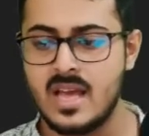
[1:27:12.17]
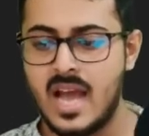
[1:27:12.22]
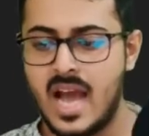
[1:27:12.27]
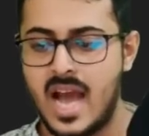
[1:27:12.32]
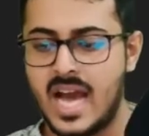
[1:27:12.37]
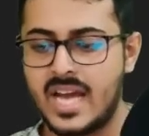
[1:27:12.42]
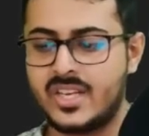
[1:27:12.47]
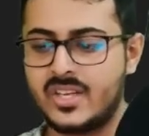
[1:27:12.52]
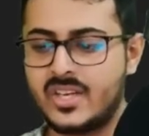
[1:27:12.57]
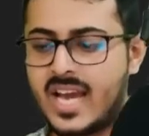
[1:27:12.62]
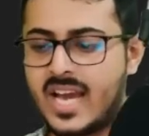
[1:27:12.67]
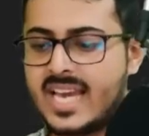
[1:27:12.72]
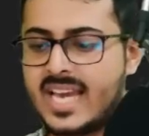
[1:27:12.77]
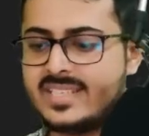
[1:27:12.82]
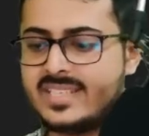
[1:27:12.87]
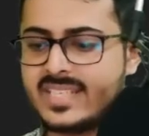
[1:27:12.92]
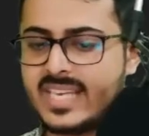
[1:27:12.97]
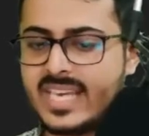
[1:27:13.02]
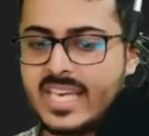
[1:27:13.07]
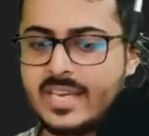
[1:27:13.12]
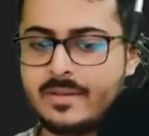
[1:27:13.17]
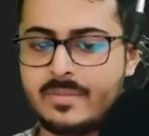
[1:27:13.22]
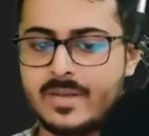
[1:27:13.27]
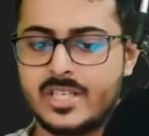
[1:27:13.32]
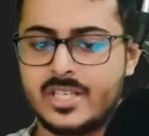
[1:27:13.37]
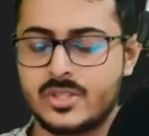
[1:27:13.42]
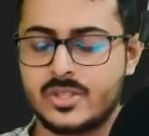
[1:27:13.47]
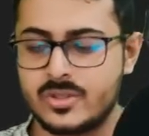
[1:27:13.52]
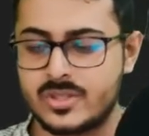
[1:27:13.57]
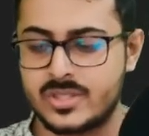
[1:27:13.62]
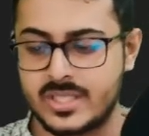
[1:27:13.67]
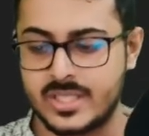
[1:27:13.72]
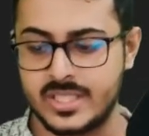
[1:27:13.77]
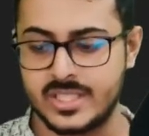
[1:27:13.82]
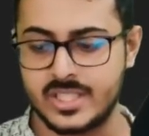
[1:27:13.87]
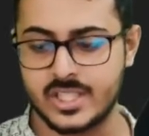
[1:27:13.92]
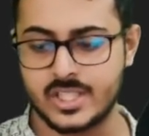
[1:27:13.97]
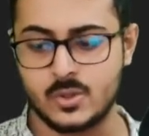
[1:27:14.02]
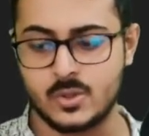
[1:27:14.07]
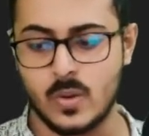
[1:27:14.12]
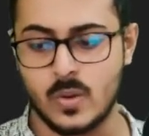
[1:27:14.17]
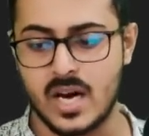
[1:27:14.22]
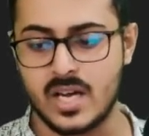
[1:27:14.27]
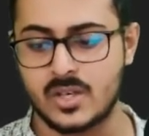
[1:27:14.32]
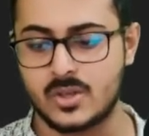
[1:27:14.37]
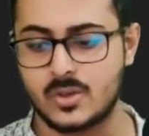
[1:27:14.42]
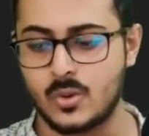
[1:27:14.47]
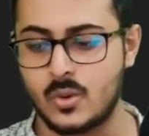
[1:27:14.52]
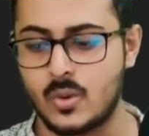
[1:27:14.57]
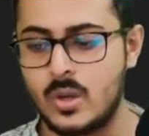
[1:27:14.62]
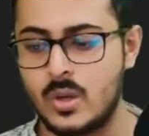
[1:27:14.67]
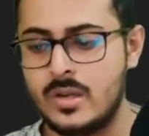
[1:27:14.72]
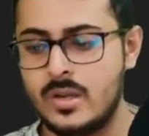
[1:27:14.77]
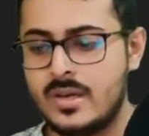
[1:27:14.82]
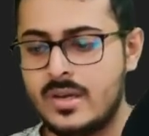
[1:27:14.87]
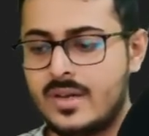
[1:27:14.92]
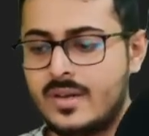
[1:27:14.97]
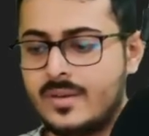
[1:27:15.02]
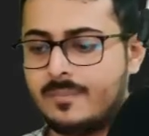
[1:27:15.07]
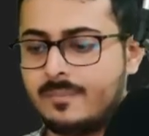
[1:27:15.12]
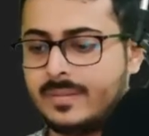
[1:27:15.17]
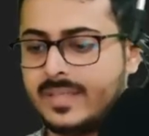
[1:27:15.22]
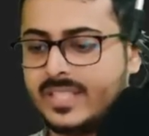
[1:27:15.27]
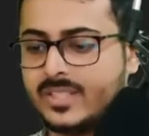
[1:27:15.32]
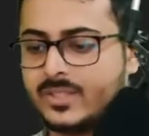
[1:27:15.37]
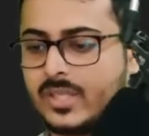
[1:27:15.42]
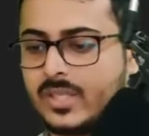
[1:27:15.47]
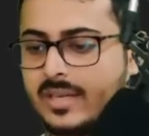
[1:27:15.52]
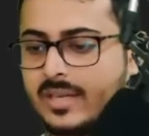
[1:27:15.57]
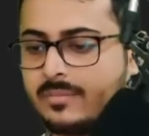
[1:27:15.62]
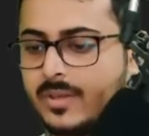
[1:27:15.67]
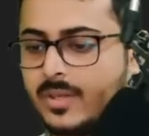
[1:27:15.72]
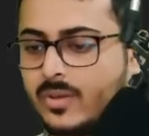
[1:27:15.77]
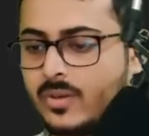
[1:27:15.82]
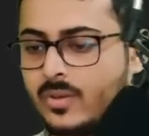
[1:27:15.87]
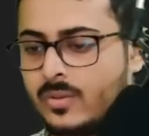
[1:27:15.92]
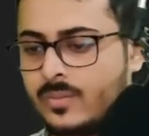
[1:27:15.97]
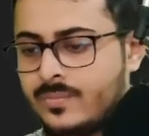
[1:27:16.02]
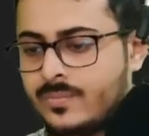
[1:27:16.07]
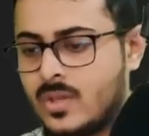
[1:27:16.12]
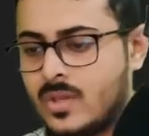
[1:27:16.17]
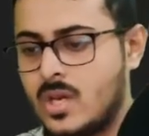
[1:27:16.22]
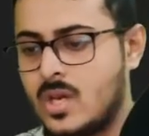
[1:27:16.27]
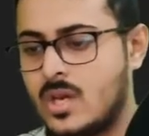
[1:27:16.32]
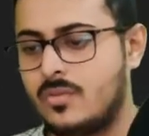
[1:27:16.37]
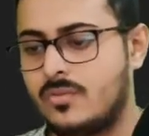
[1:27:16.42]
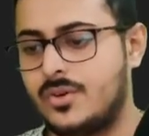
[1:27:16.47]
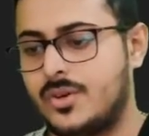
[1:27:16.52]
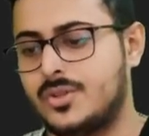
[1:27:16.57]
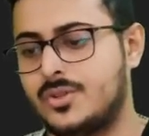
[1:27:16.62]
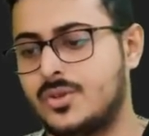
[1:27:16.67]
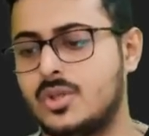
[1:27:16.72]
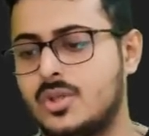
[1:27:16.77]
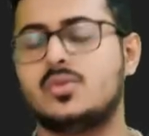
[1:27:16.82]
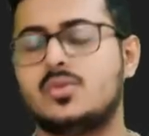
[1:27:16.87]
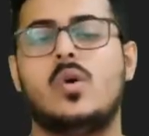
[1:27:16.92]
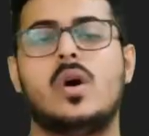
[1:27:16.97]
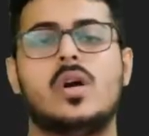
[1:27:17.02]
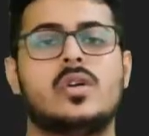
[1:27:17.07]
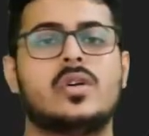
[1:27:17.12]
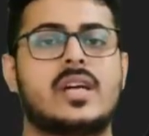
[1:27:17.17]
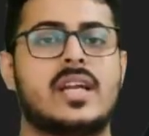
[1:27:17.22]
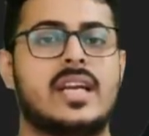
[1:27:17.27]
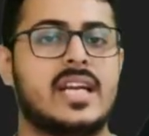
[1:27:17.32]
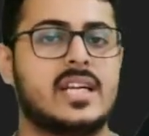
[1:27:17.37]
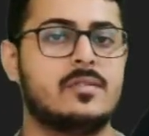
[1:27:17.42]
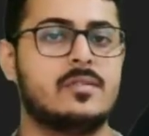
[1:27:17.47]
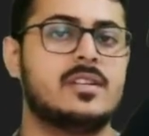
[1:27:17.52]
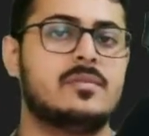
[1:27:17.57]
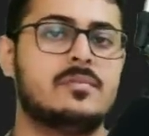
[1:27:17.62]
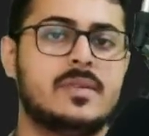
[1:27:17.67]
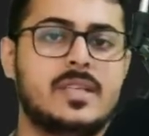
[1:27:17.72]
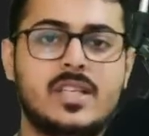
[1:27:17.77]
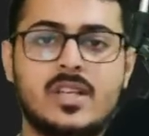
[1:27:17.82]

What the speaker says: are you guys able to see the QR code? Please let me know. For those who want to connect with me